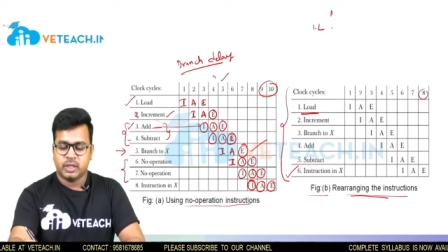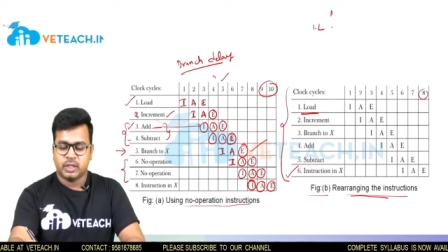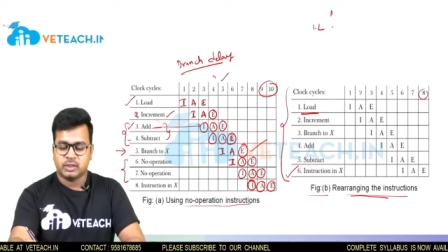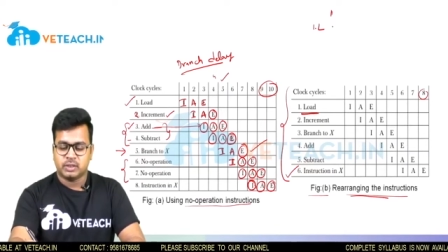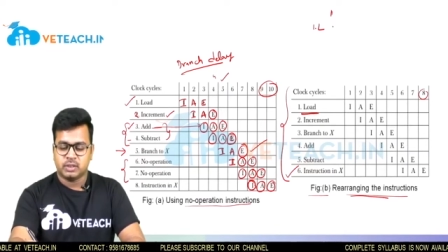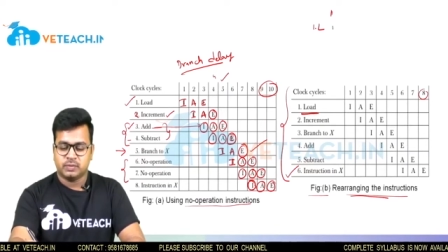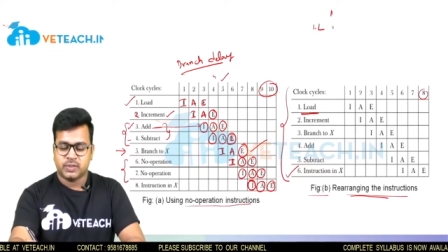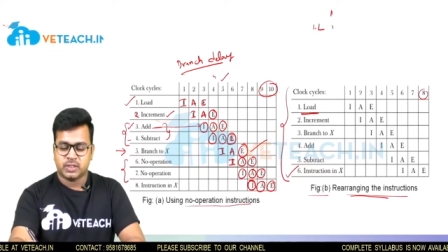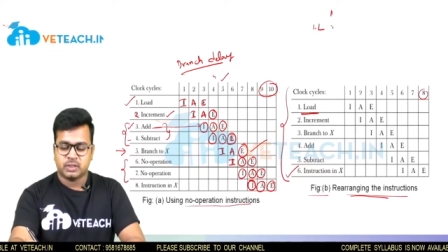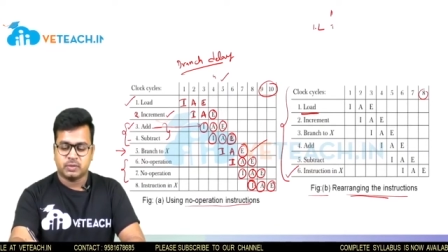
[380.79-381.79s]
It is in the
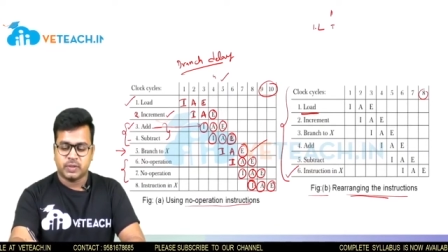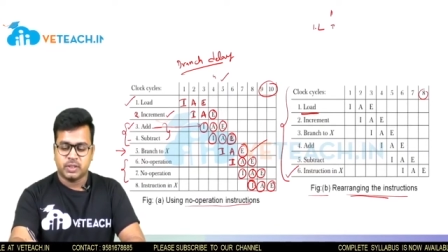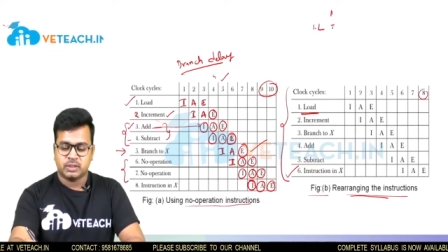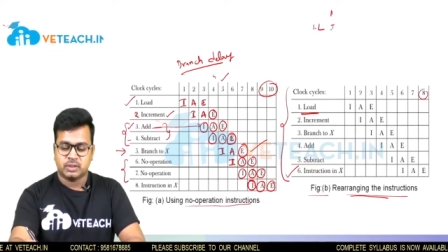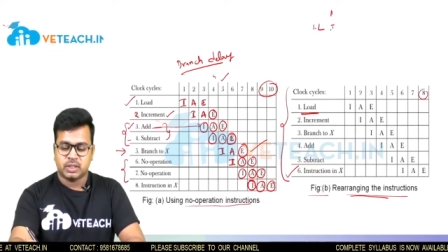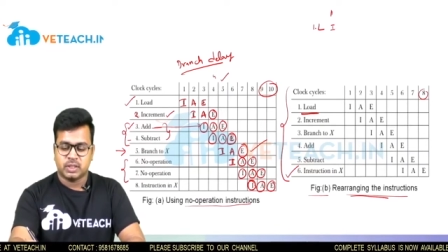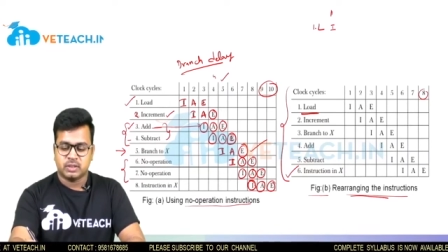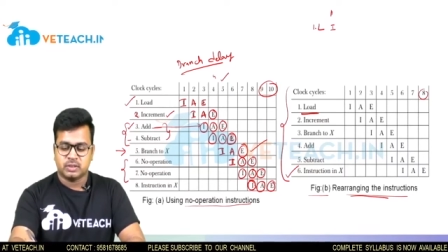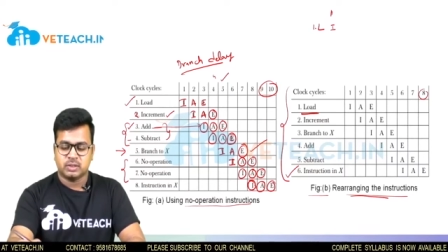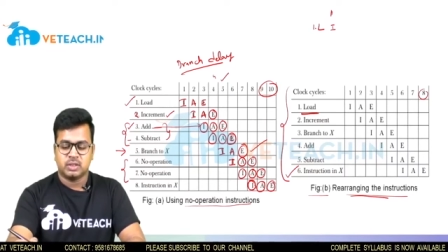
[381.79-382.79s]
first phase, that
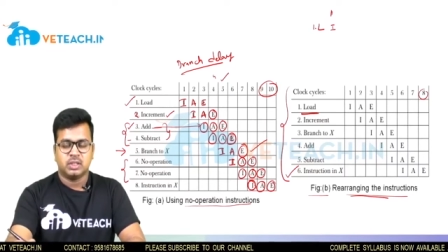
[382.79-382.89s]
is